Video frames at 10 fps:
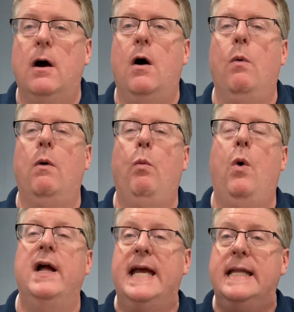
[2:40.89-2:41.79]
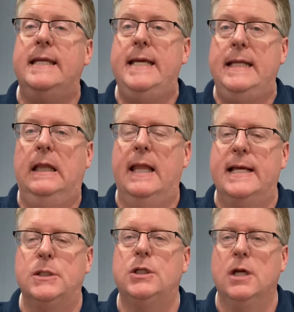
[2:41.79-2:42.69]
a want and need
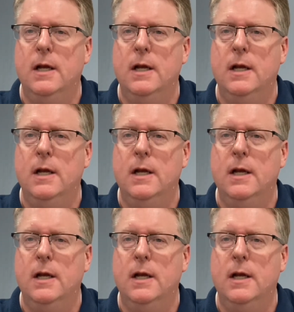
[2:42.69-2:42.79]
list,